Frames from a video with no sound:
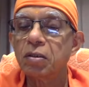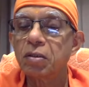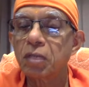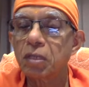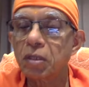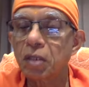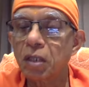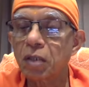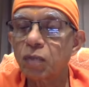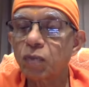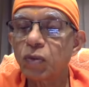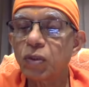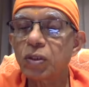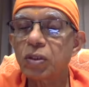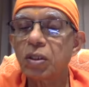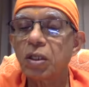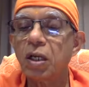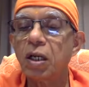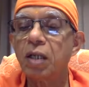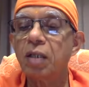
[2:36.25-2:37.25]
satatva
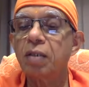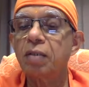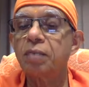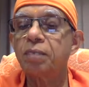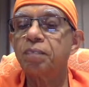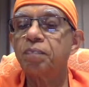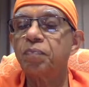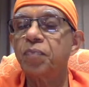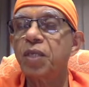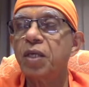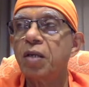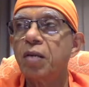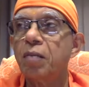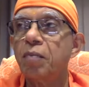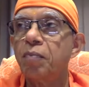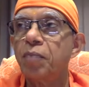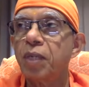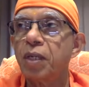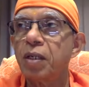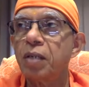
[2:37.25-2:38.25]
dhyanam,
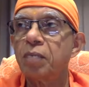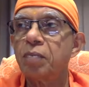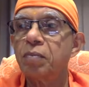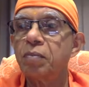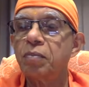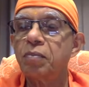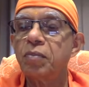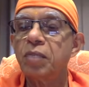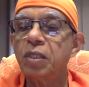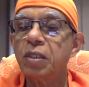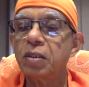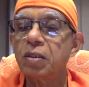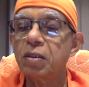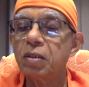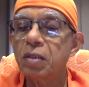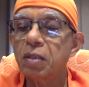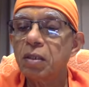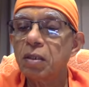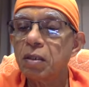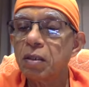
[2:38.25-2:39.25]
param
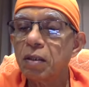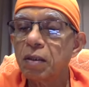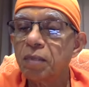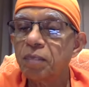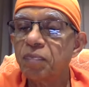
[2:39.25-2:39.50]
nitya